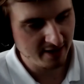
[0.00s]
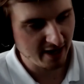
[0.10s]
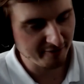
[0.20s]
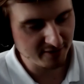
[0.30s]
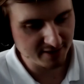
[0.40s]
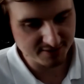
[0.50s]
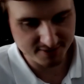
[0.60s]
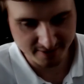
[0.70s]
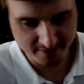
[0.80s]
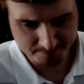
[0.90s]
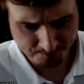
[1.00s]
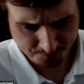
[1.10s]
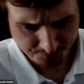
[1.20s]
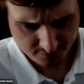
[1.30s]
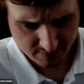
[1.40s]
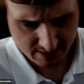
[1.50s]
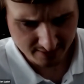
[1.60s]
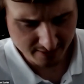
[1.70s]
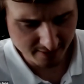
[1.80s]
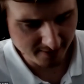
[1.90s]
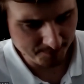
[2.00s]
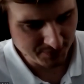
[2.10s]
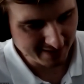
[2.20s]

I think that's uh, um,